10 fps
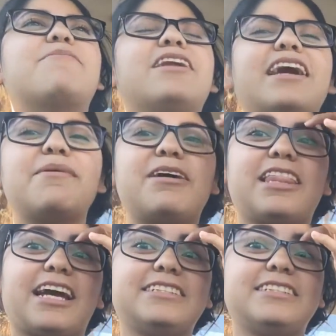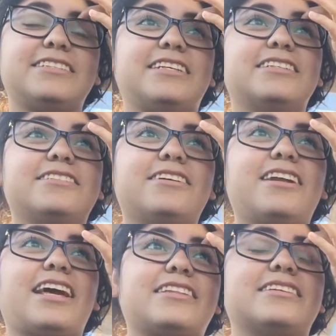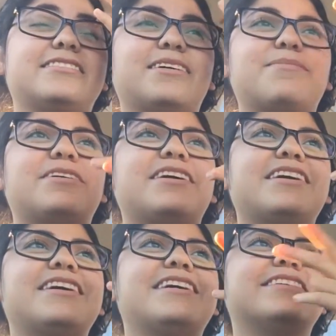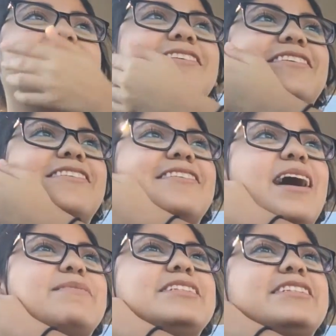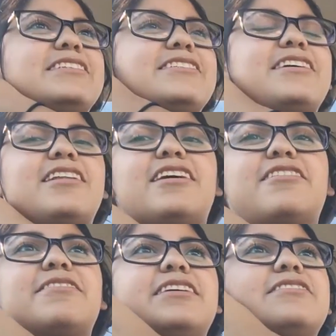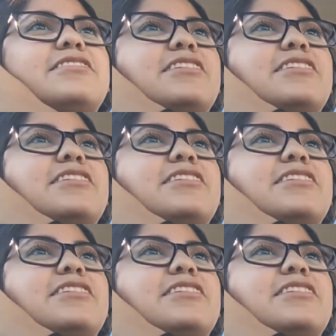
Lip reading: barely got my license this year, like this summer. So I'm just teaching her a little bit. So